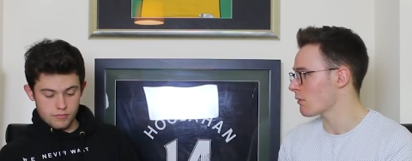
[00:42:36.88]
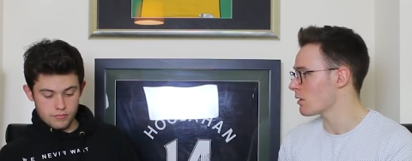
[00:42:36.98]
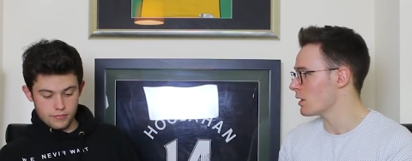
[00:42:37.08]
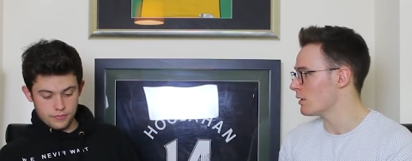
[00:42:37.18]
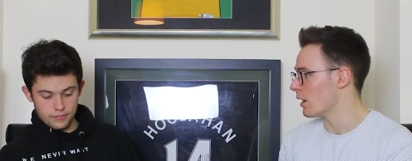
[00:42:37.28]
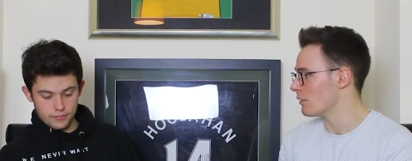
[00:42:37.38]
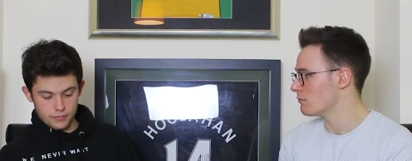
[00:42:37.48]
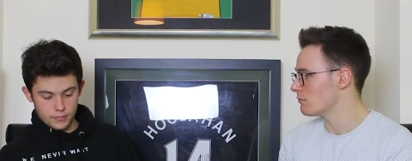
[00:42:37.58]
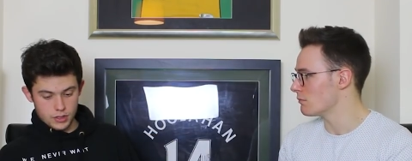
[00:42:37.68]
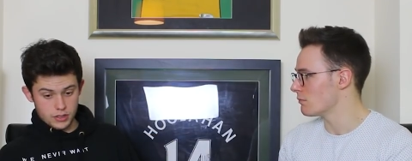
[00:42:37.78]
Speaker 1: I really don't.
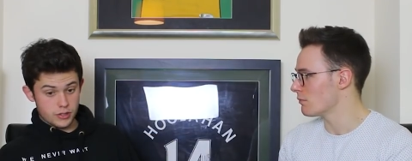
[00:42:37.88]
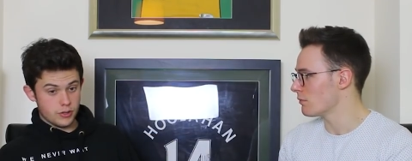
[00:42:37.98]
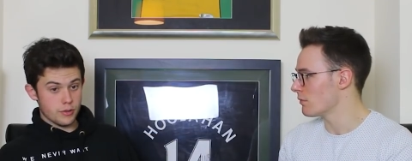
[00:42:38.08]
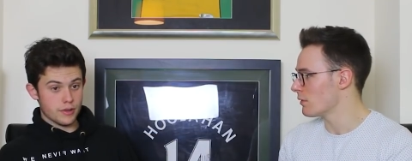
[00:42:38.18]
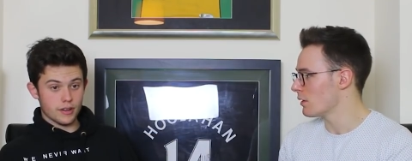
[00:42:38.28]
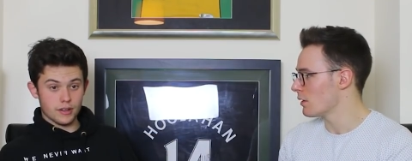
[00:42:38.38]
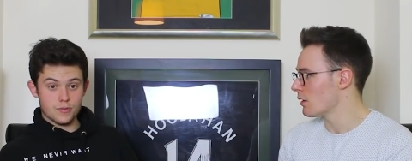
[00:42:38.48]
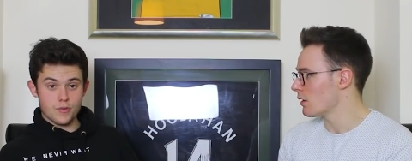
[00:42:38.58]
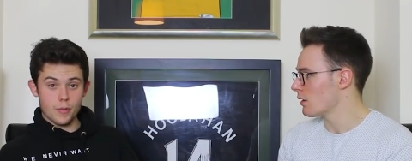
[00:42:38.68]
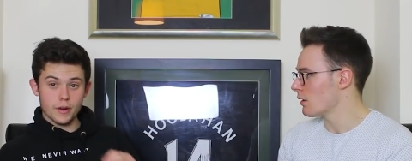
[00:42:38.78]
And you think he's
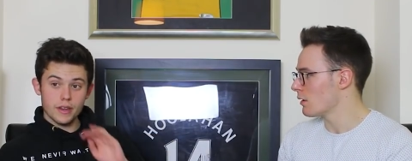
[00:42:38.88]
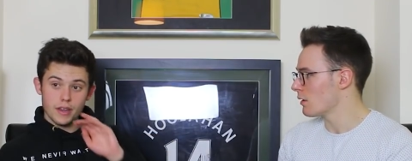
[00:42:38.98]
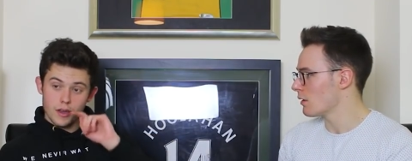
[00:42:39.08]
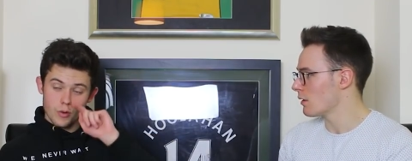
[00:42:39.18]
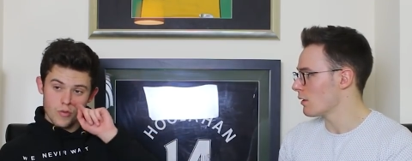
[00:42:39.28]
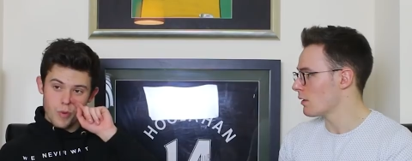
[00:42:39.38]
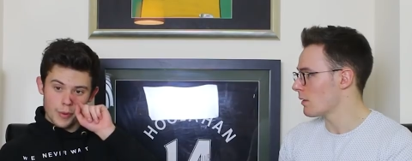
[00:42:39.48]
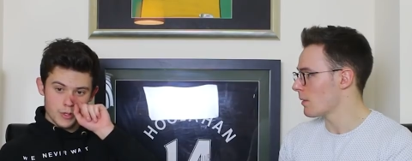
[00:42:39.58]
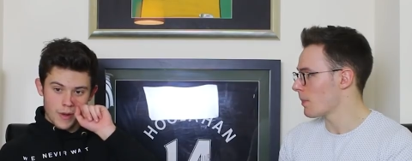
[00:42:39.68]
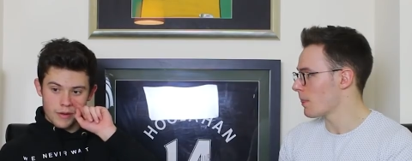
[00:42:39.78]
probably? We've
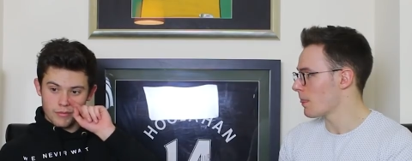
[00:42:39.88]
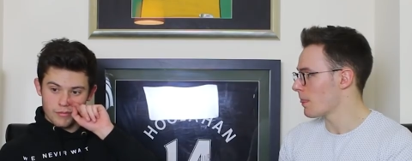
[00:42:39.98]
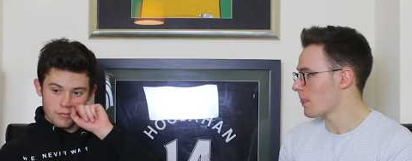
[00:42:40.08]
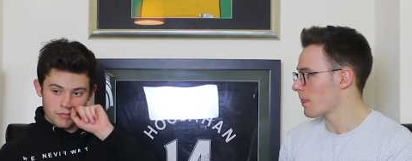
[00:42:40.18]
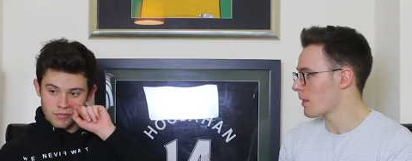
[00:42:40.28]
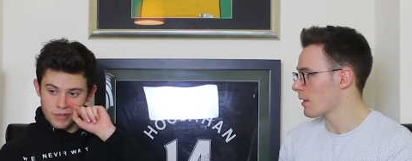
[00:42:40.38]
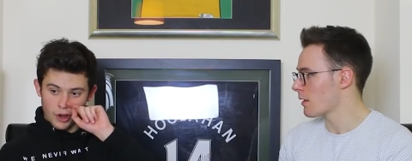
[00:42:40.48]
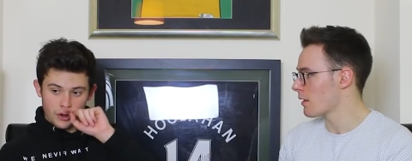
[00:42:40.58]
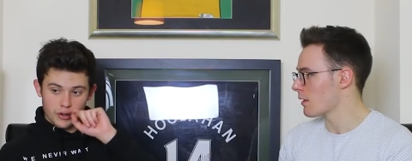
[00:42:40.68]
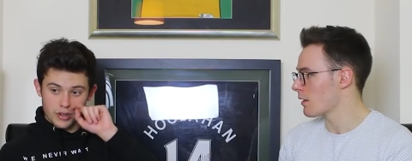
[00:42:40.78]
probably spent
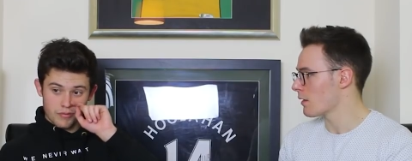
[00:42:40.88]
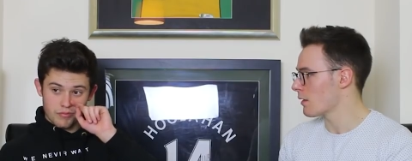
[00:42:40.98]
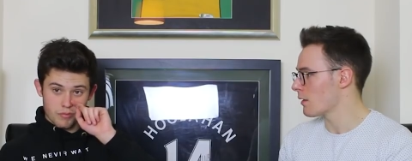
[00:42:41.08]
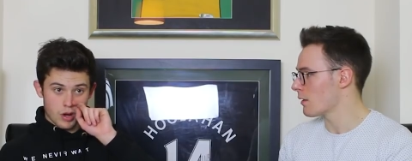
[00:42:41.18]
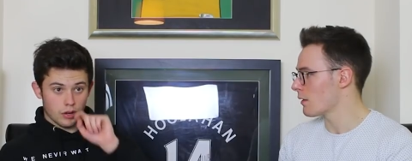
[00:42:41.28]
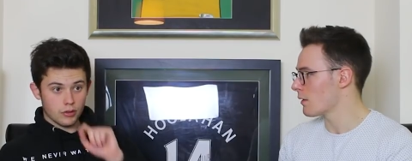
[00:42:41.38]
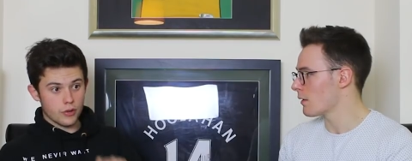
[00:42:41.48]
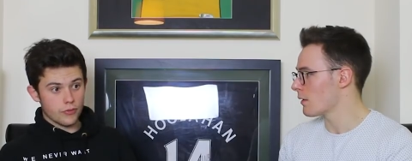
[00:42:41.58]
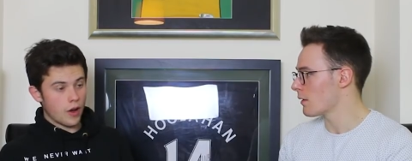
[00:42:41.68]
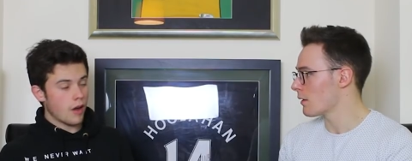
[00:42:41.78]
a good
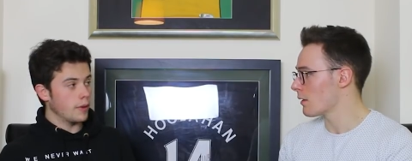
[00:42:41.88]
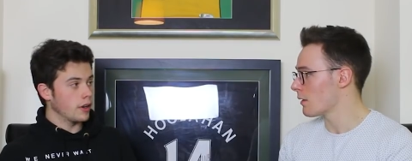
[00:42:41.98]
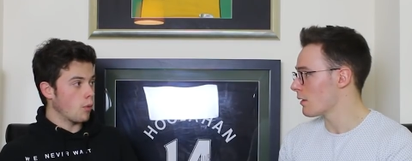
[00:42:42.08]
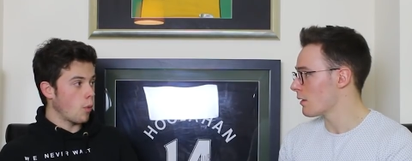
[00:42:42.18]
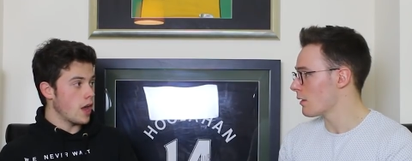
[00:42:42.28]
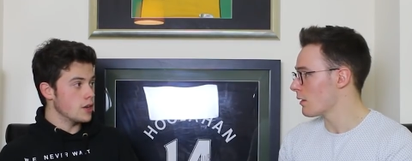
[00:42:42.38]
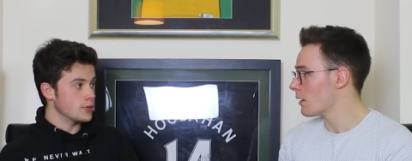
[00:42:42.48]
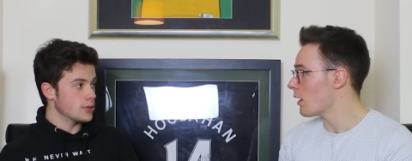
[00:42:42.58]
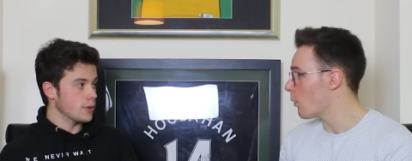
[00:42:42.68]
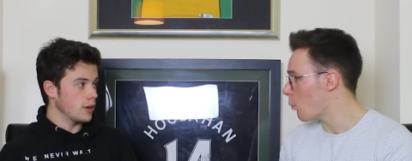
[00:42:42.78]
5 million on
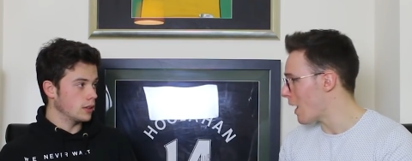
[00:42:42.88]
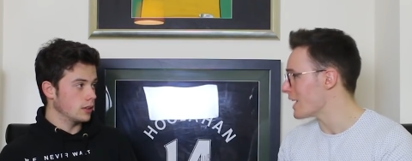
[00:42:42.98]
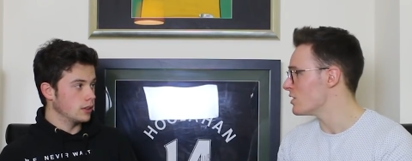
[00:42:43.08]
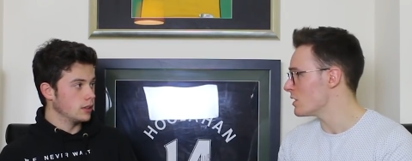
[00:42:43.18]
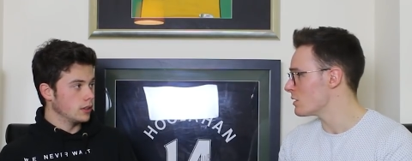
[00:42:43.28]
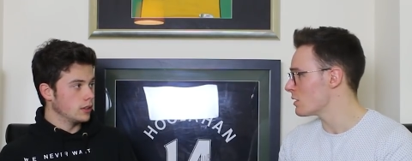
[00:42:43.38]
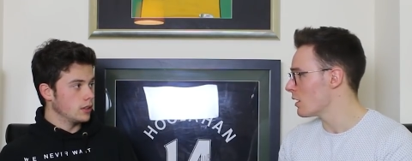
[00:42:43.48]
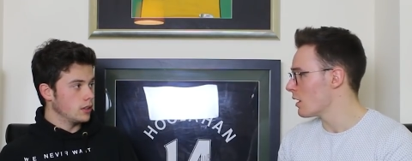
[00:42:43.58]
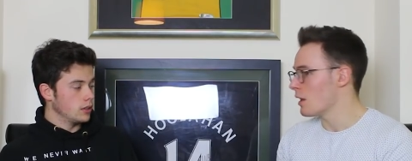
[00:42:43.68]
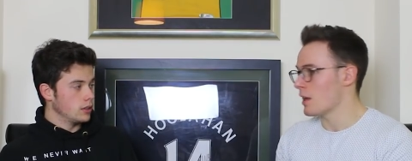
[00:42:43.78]
wages.
Speaker 2: Wages.
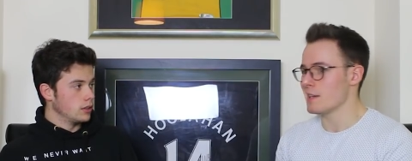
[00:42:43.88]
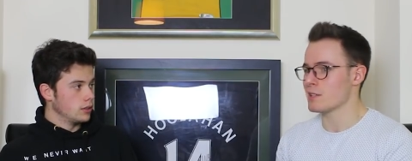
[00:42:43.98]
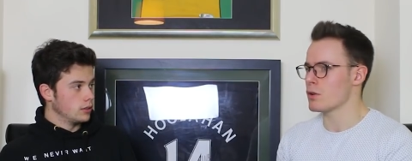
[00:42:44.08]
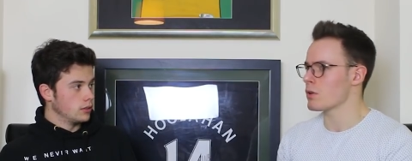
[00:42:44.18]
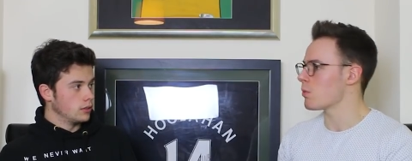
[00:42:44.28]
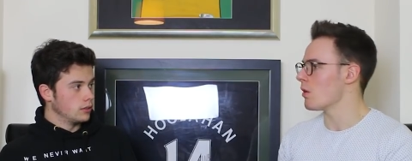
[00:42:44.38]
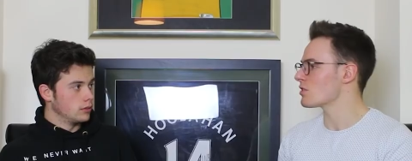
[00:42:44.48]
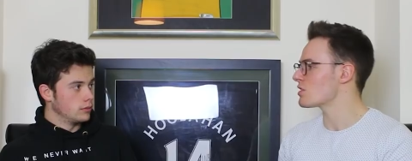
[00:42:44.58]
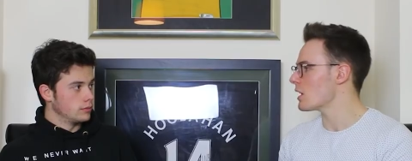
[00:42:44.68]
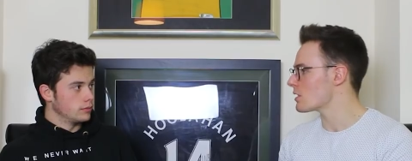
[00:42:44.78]
He scored,
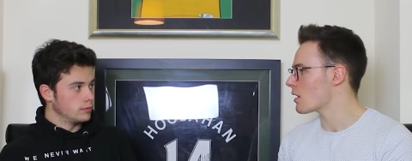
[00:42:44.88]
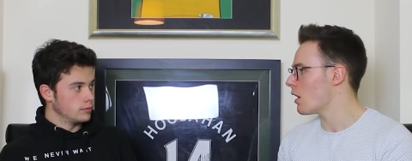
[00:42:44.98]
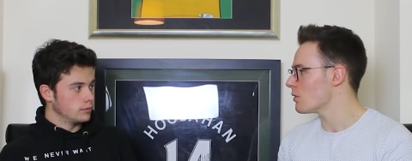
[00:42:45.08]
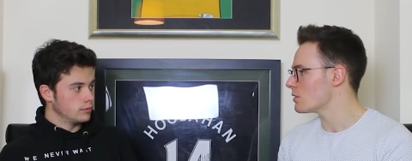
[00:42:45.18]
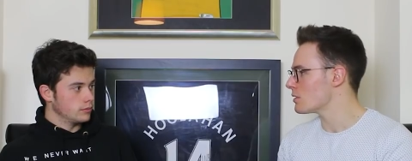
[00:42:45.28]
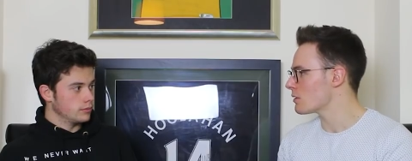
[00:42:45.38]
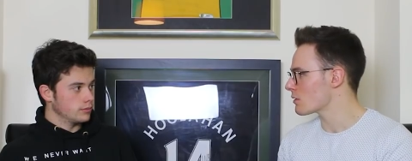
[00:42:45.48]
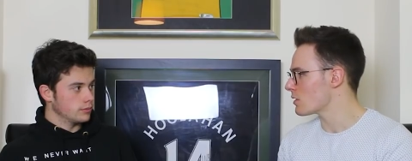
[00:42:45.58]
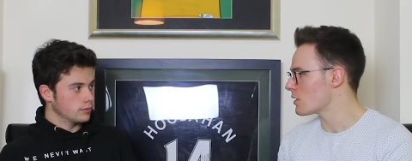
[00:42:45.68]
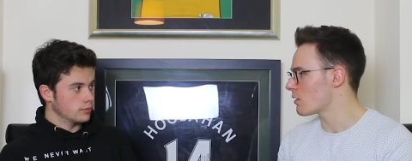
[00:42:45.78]
6 goals in his
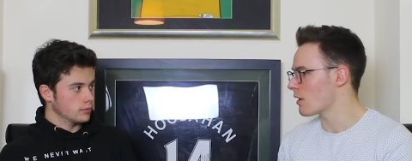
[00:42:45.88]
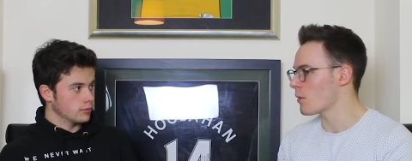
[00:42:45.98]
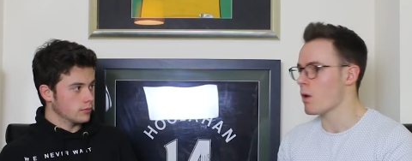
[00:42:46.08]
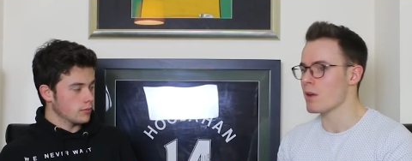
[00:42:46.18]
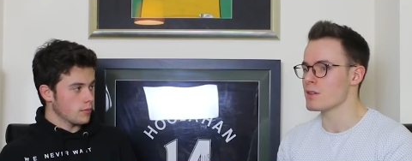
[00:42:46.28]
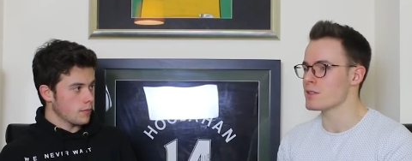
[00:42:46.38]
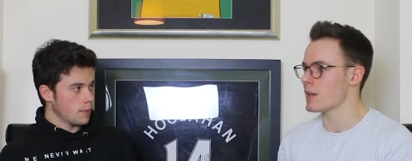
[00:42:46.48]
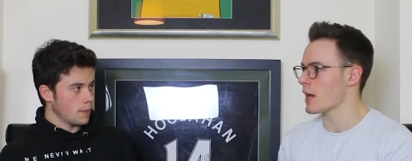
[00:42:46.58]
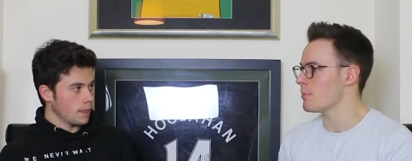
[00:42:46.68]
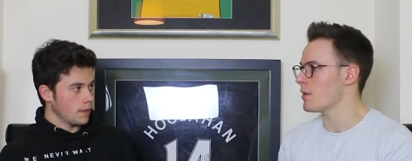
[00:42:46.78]
Norwich City career, 1 in his
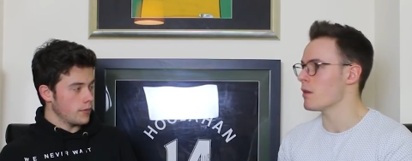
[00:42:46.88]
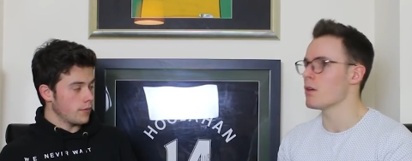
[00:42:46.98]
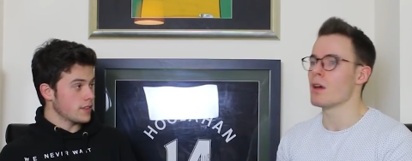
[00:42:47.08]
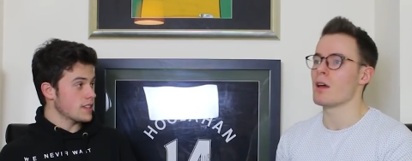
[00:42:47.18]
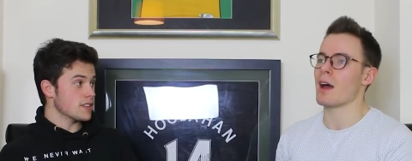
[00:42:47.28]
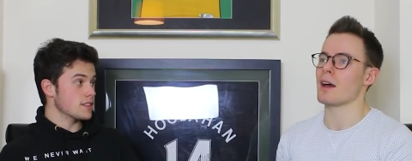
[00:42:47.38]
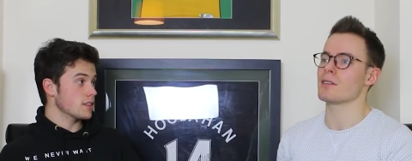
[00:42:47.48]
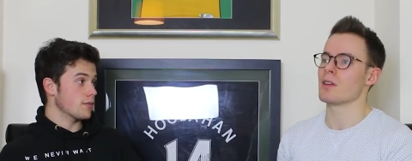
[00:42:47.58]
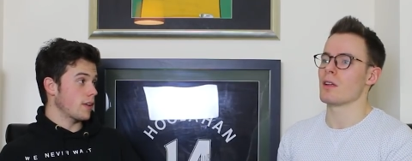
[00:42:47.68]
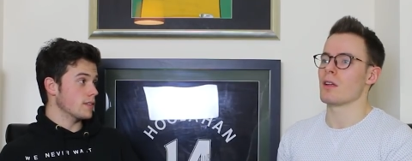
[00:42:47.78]
debut. Fantastic and
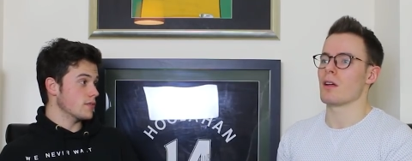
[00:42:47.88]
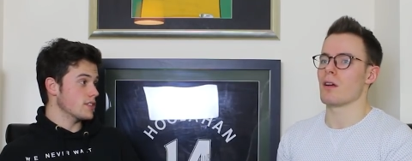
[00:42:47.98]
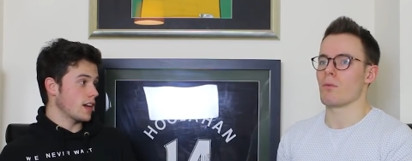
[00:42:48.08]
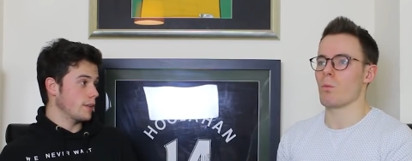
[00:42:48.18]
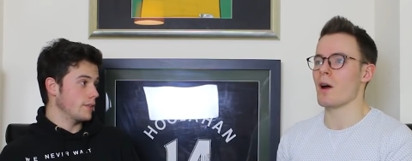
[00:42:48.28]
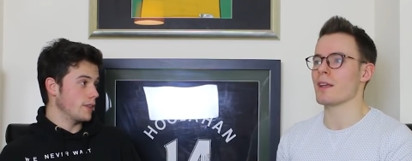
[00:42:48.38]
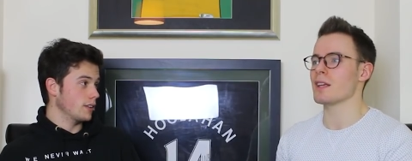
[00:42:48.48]
defensive attacking. 1